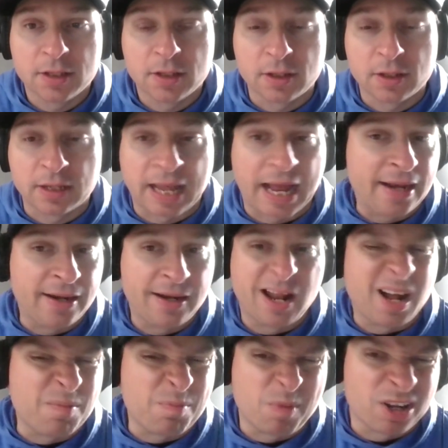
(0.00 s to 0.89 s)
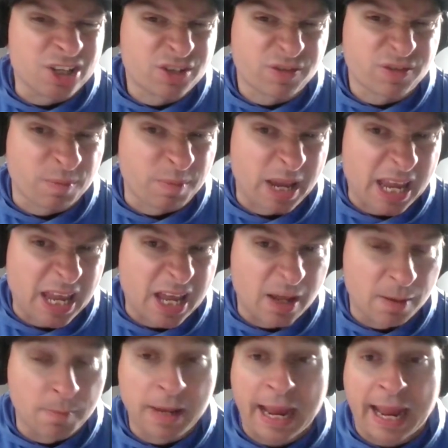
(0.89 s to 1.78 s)
got not much from
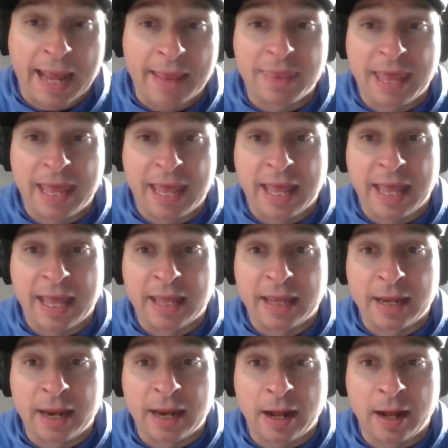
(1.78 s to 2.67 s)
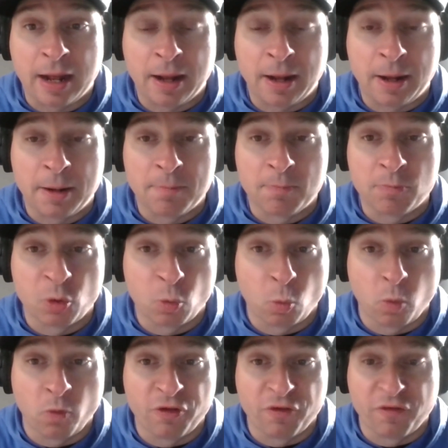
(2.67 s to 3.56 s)
him. And then,
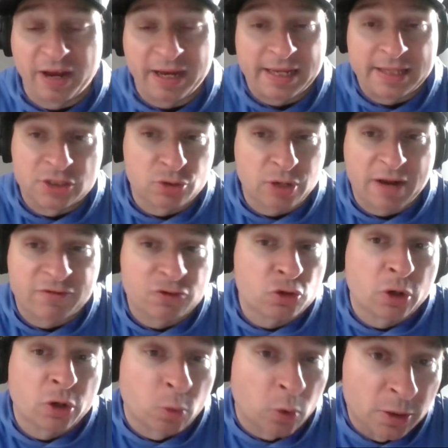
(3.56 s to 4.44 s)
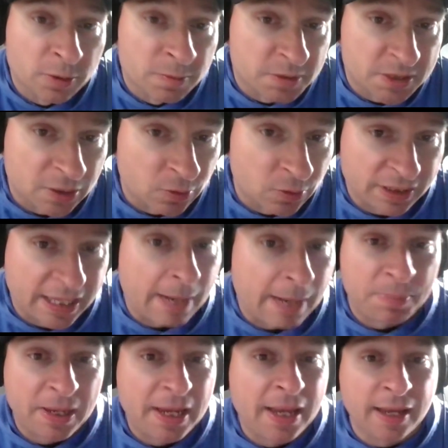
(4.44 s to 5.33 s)
the Vikings draft Troy Williamson with
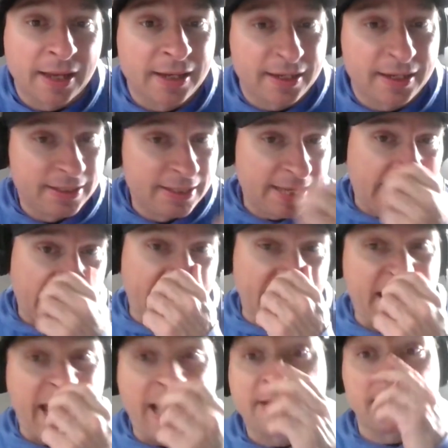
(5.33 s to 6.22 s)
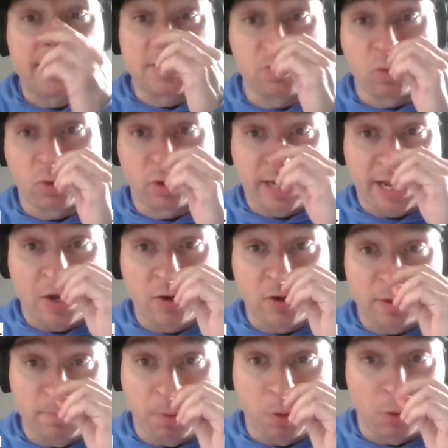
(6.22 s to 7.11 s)
that pick, and that doesn't work
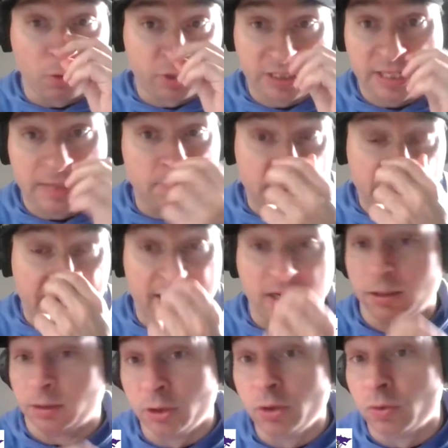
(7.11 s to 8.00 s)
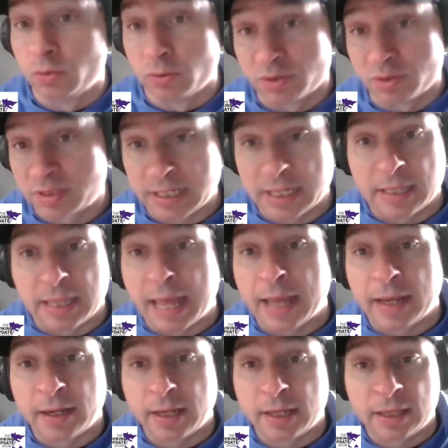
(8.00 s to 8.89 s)
out. And both teams kind of lose in
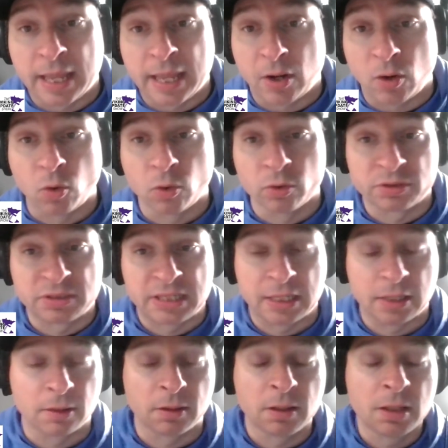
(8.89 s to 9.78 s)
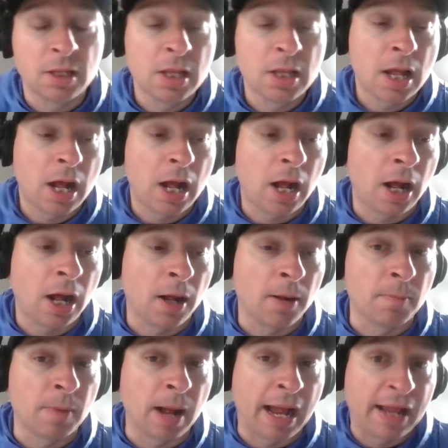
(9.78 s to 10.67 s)
that whole deal.
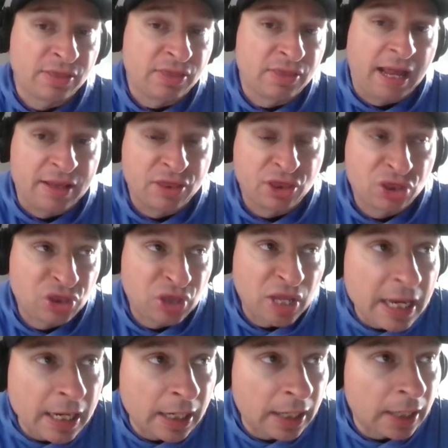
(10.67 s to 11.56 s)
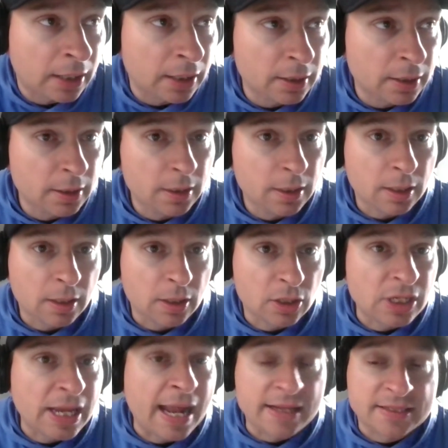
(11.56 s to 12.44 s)
I think,
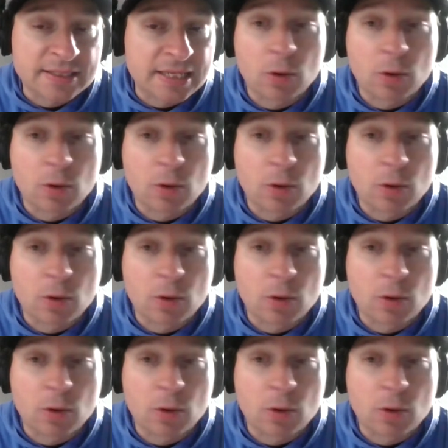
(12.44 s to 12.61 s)
yes, I